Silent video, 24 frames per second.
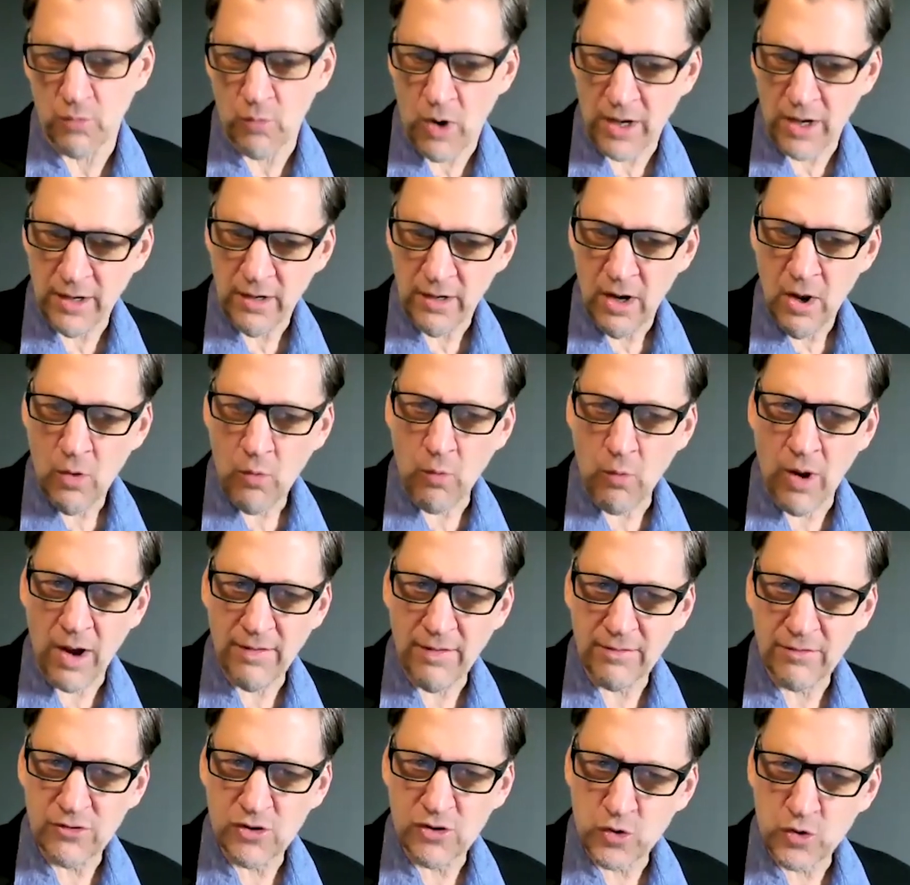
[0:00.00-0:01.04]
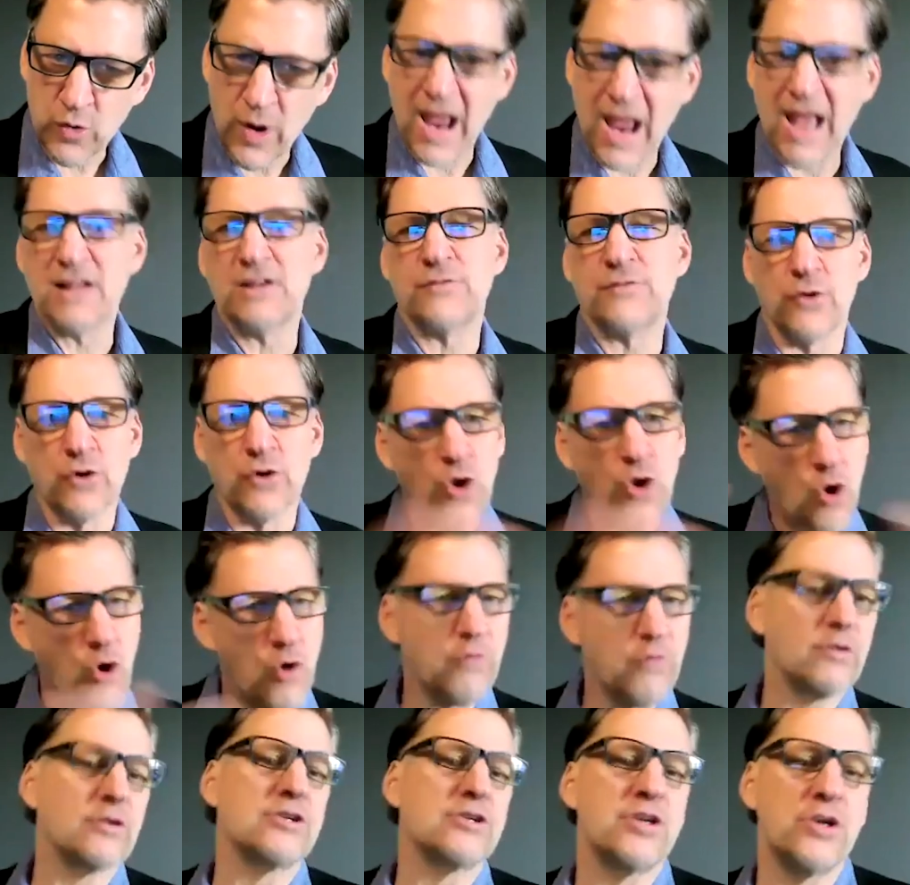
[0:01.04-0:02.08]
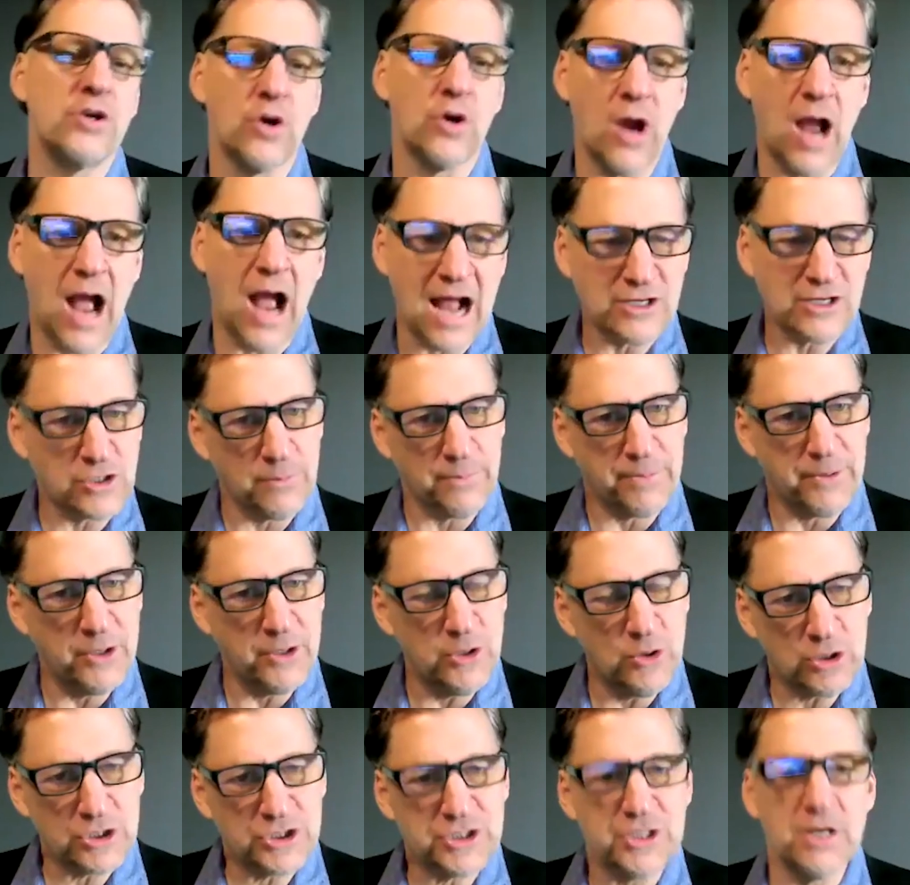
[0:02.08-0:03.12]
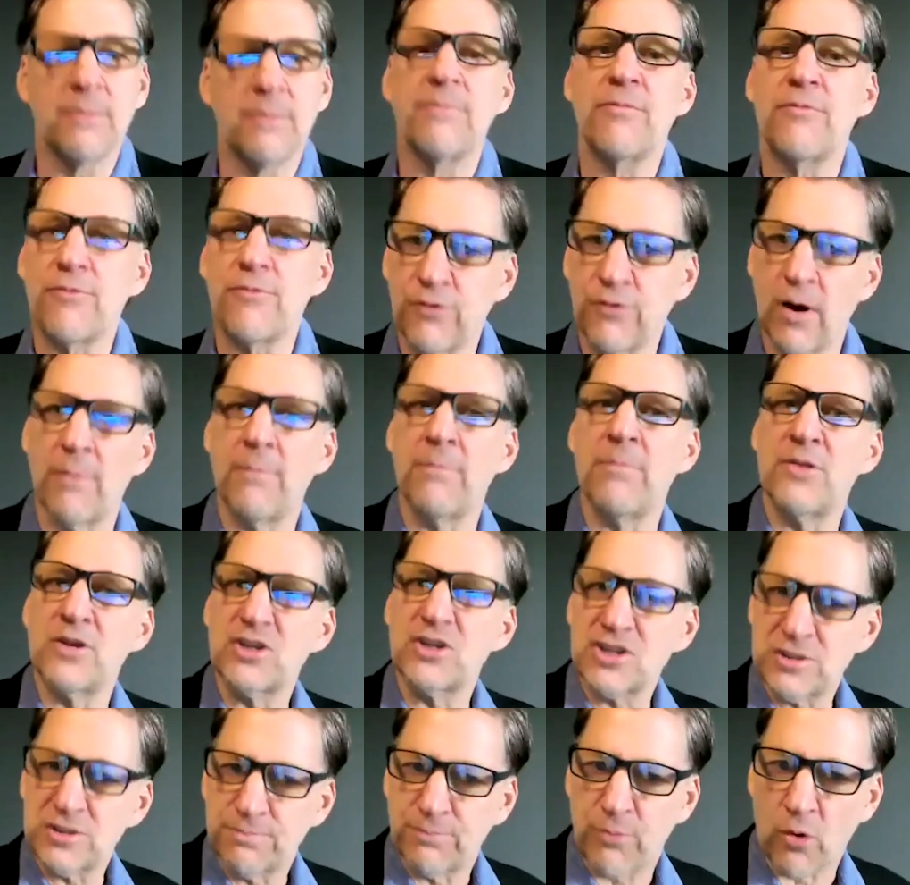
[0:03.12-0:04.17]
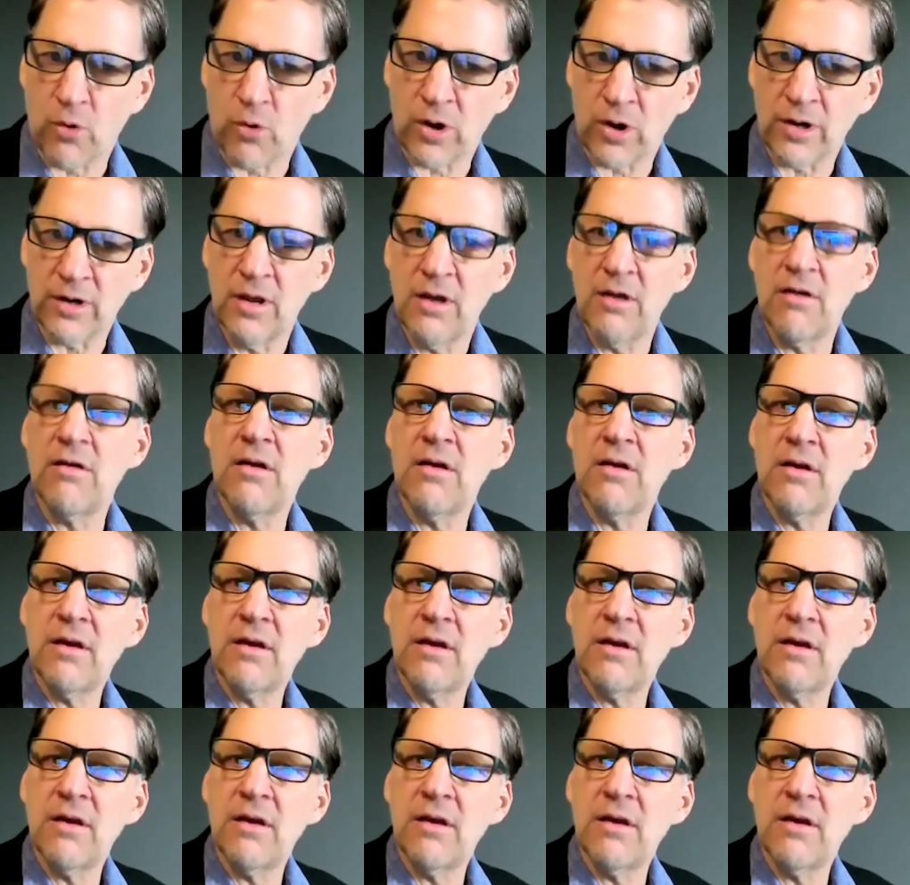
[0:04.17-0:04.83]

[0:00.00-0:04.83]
What what transferred over to your entrepreneurship from the sport